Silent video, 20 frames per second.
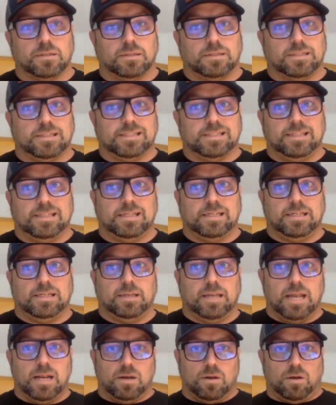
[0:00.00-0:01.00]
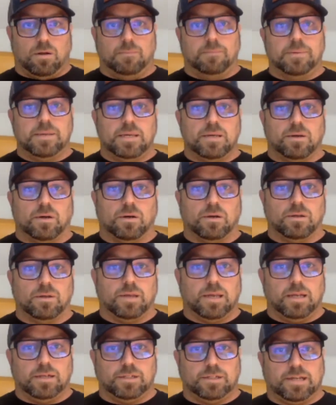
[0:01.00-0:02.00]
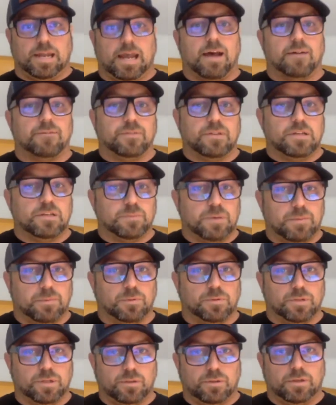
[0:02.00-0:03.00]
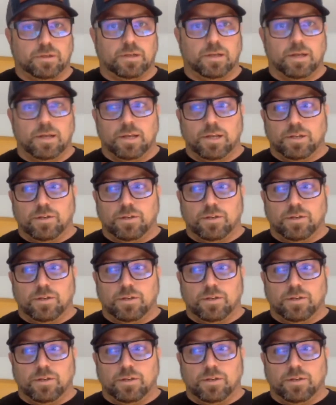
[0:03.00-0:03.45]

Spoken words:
This isn't the end-all be-all. You can't just have these people do it.